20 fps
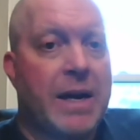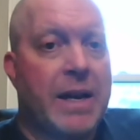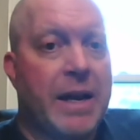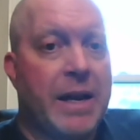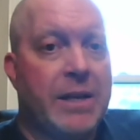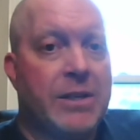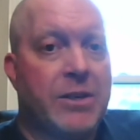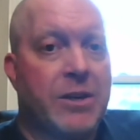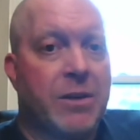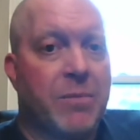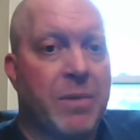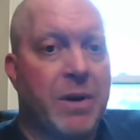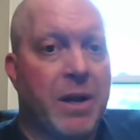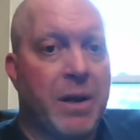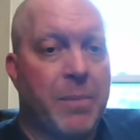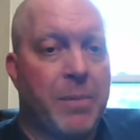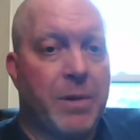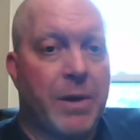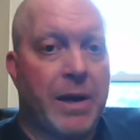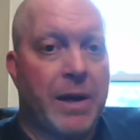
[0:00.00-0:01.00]
It's a lot
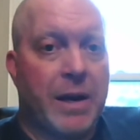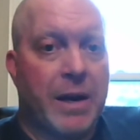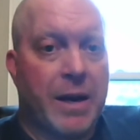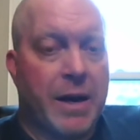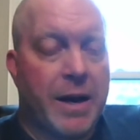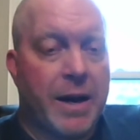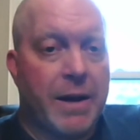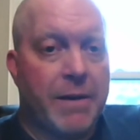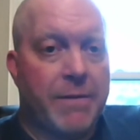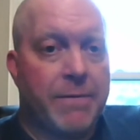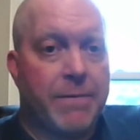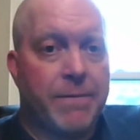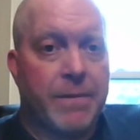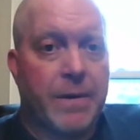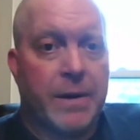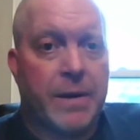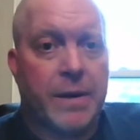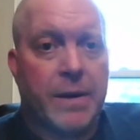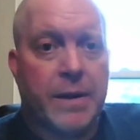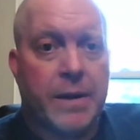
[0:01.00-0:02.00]
easier to manipulate a
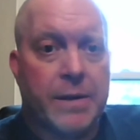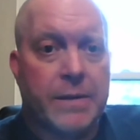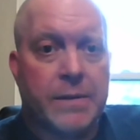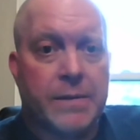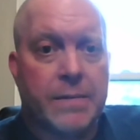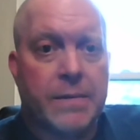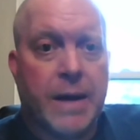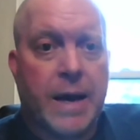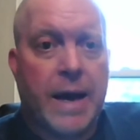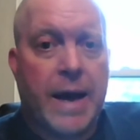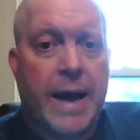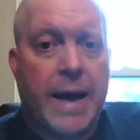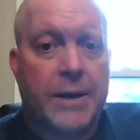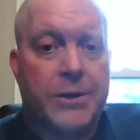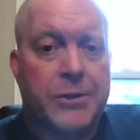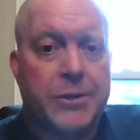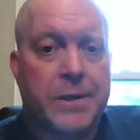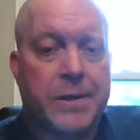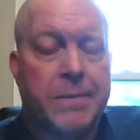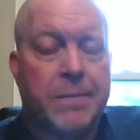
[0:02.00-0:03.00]
knife than it is
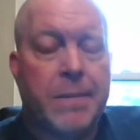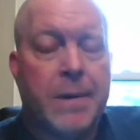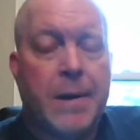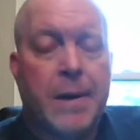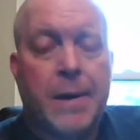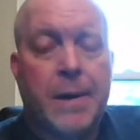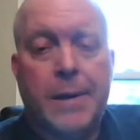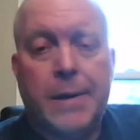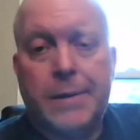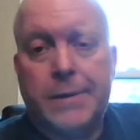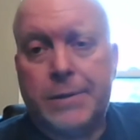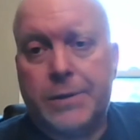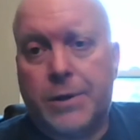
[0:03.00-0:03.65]
a hatchet.